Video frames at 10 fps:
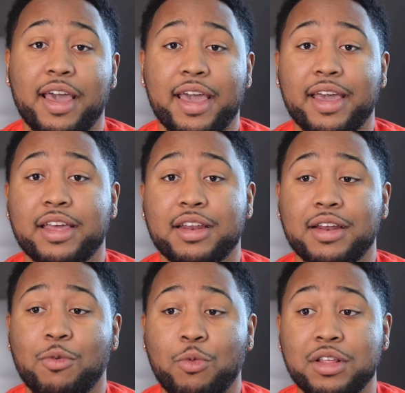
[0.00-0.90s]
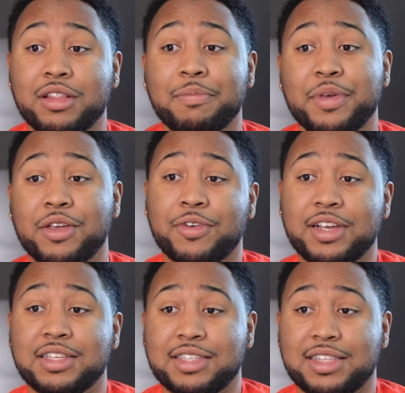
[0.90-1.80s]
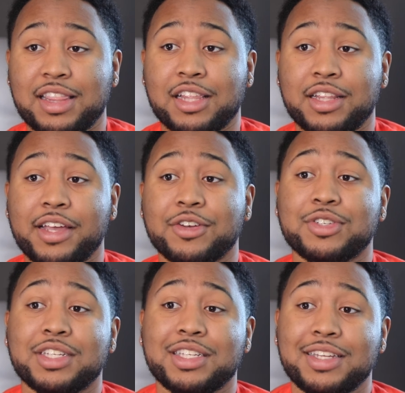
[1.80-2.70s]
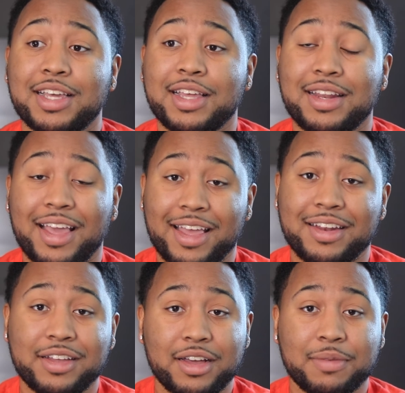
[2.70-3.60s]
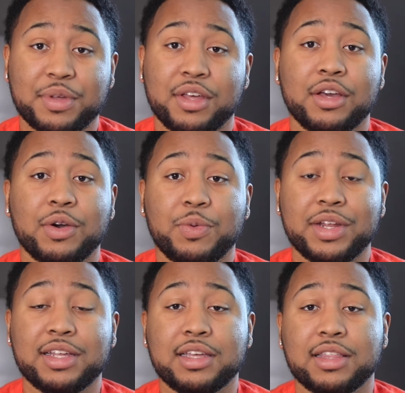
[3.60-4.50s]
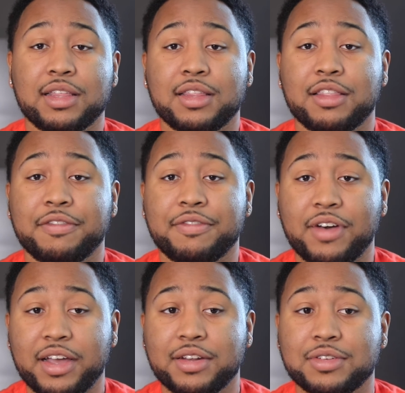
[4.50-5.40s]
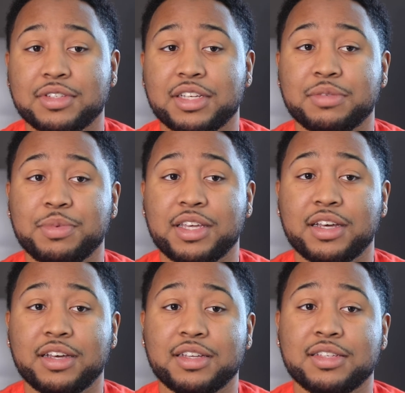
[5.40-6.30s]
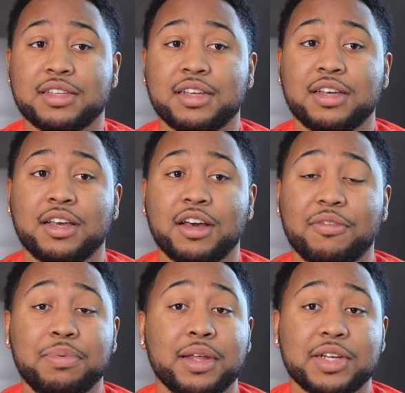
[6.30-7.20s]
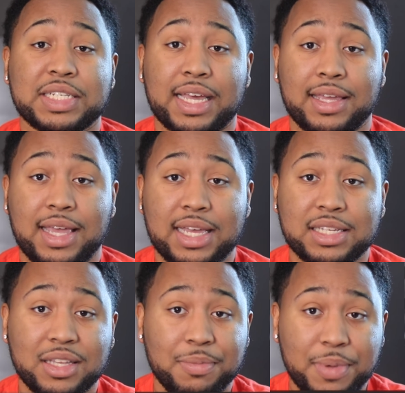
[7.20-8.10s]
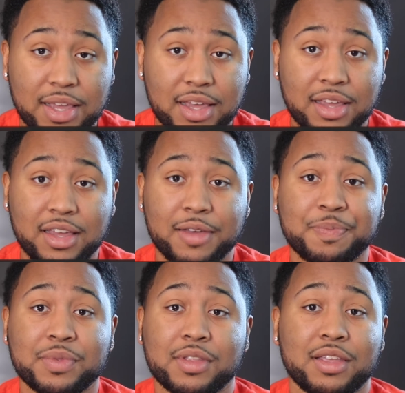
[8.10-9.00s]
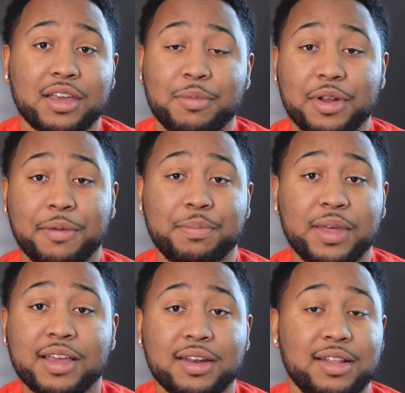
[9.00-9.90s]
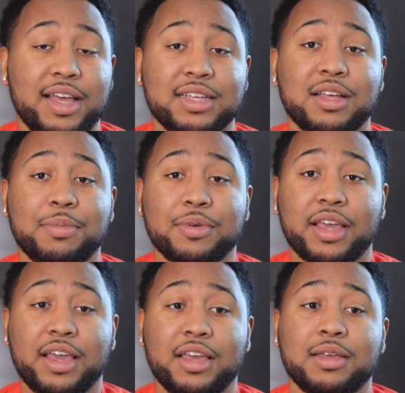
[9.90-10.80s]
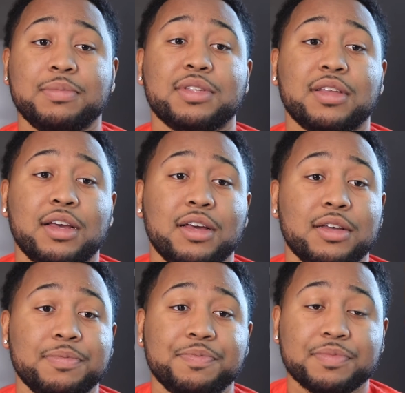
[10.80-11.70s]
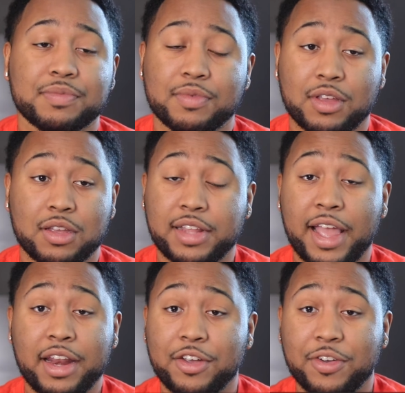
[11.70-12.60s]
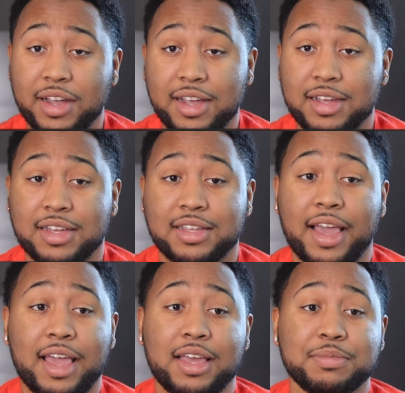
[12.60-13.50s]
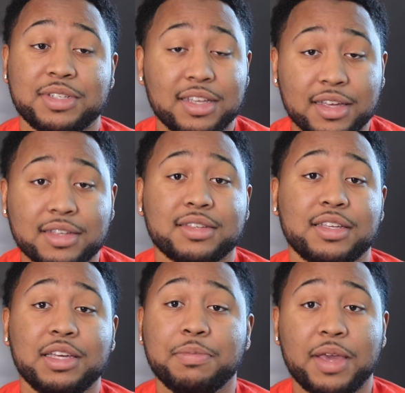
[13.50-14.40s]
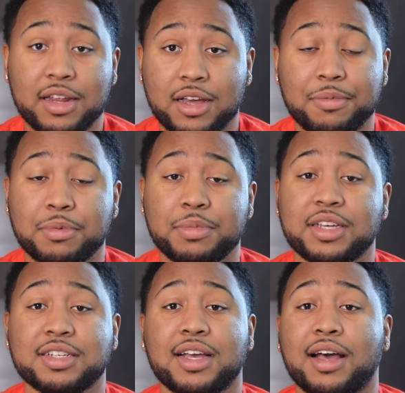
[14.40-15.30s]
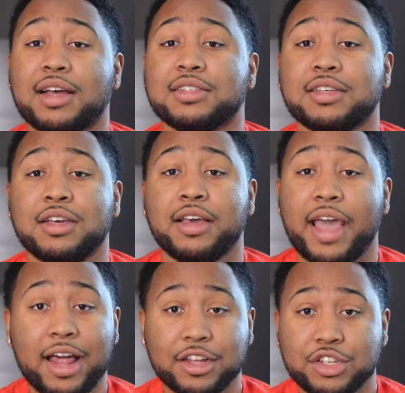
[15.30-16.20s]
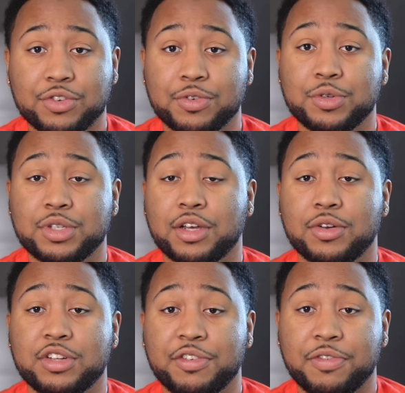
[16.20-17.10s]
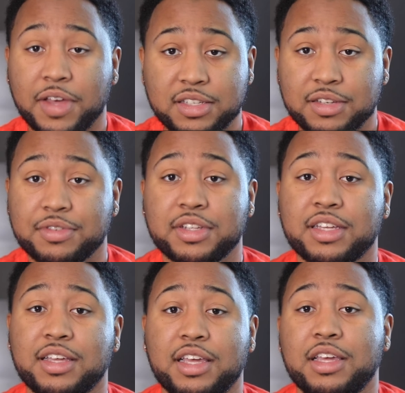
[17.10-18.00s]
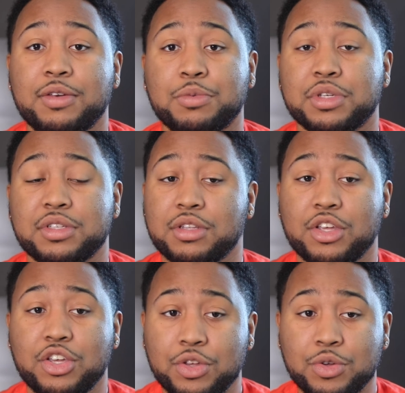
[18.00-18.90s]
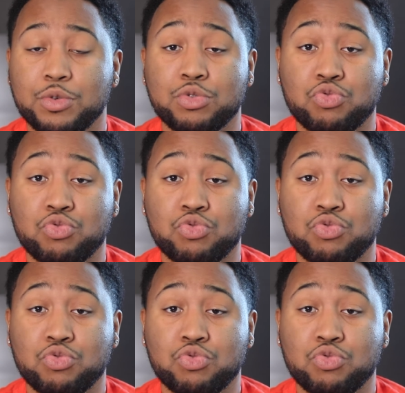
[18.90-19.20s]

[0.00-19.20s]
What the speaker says: And one of the big reasons that the Lakers did end up winning the finals is because of players like KCP coming up big in the last couple games. Danny Green in game 6, he made a couple big shots. Alex Caruso defensively, he was huge.